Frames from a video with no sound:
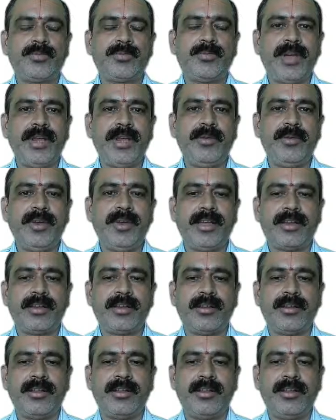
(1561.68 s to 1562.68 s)

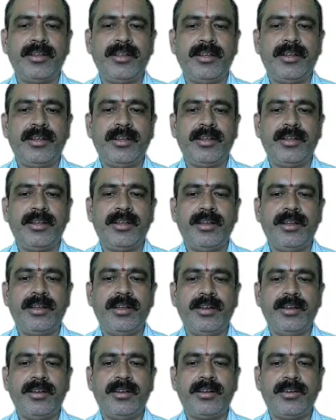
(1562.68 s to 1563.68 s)
spyware, and
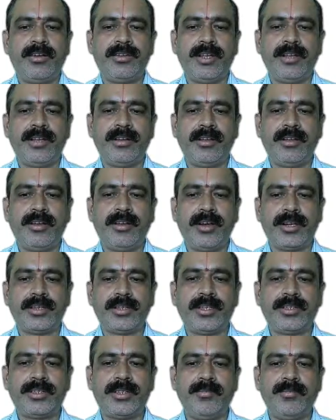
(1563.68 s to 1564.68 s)
Trojan
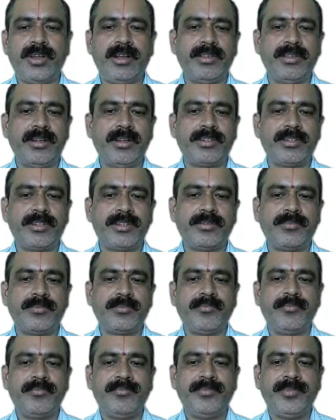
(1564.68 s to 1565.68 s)
horses, among others.